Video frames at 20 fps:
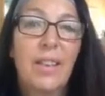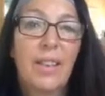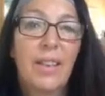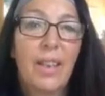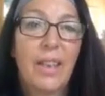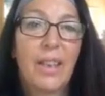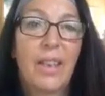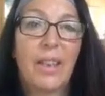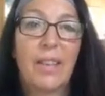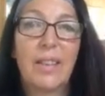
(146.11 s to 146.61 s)
you
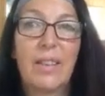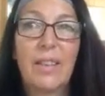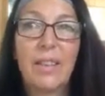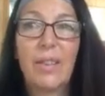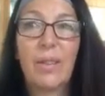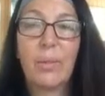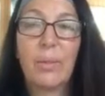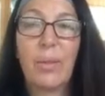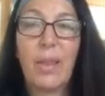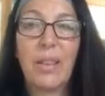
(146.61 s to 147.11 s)
know, I got
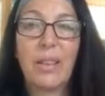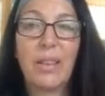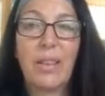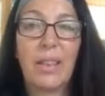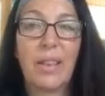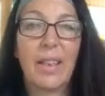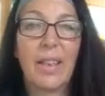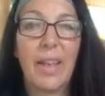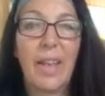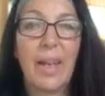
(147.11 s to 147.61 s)
this little
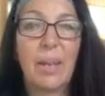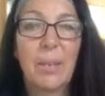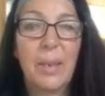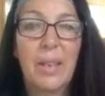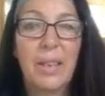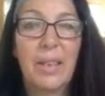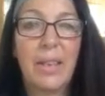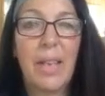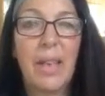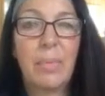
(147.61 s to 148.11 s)
rustic
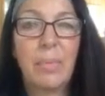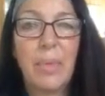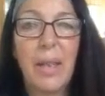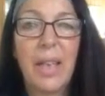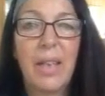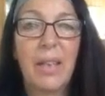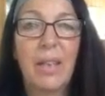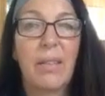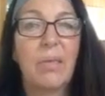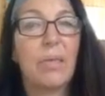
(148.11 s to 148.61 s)
cabin down
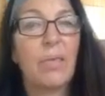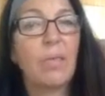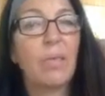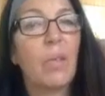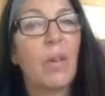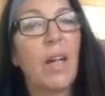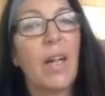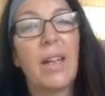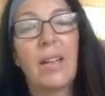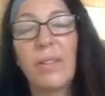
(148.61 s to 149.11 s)
by the,
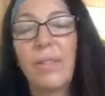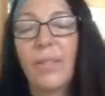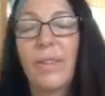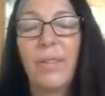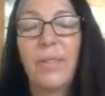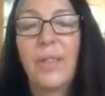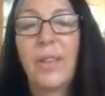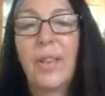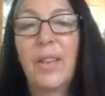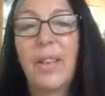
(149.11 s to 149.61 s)
I don't
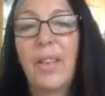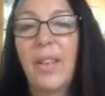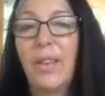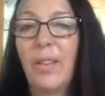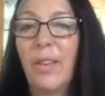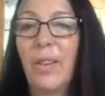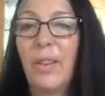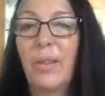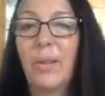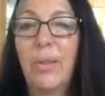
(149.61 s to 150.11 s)
know if you can
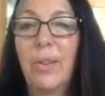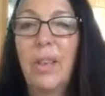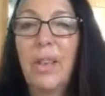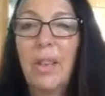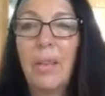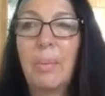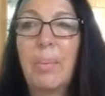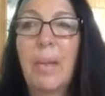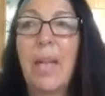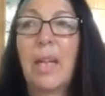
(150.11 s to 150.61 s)
hear the
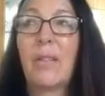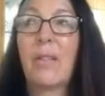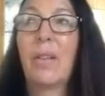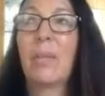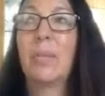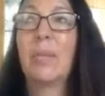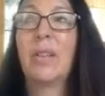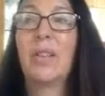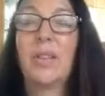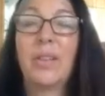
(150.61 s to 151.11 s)
ocean in the
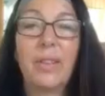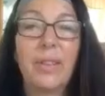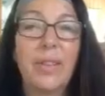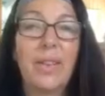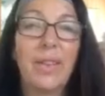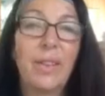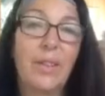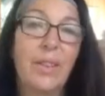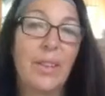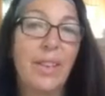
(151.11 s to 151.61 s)
background, but
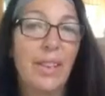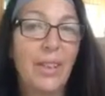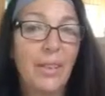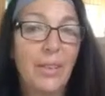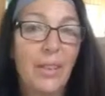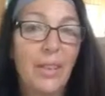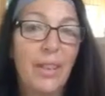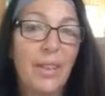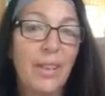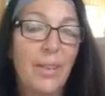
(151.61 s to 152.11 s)
certainly you can
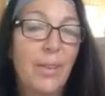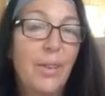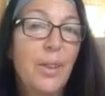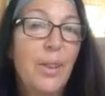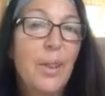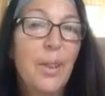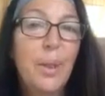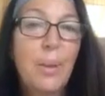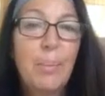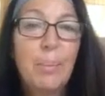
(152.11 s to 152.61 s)
hear all the
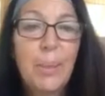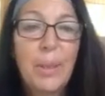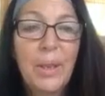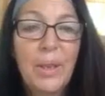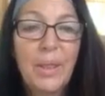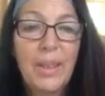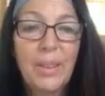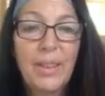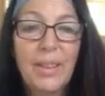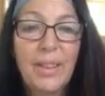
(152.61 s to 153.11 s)

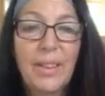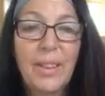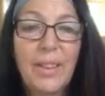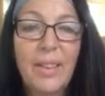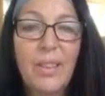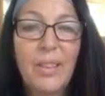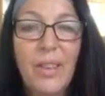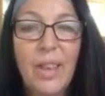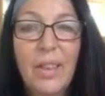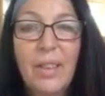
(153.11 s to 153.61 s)
birds and
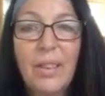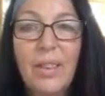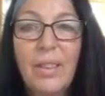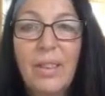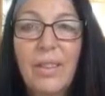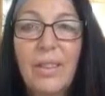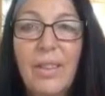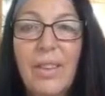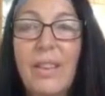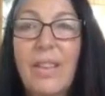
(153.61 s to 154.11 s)
the
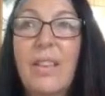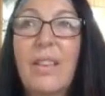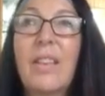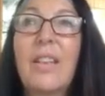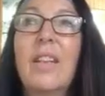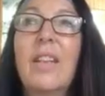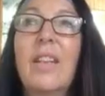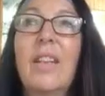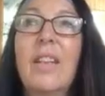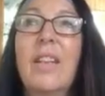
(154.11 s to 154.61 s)
jungle, and
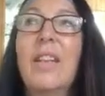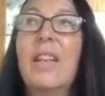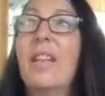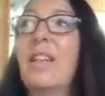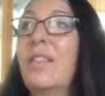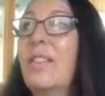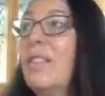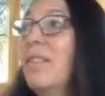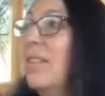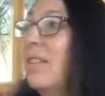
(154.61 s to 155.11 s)

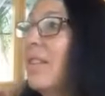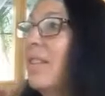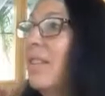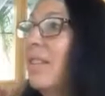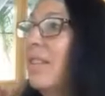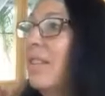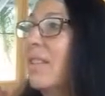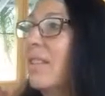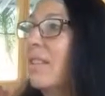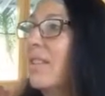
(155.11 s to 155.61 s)
it's
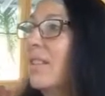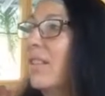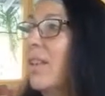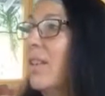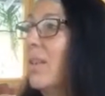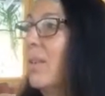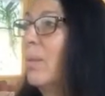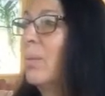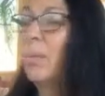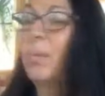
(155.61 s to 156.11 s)
just
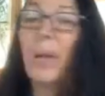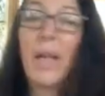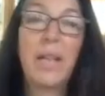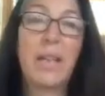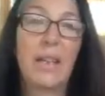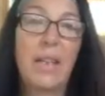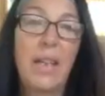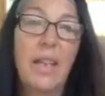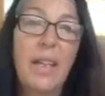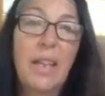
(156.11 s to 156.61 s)
so
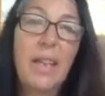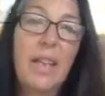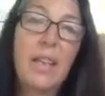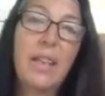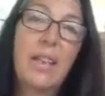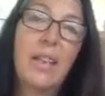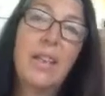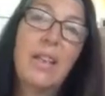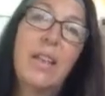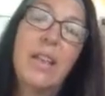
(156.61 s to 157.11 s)

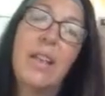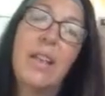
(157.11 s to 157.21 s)
breathtaking.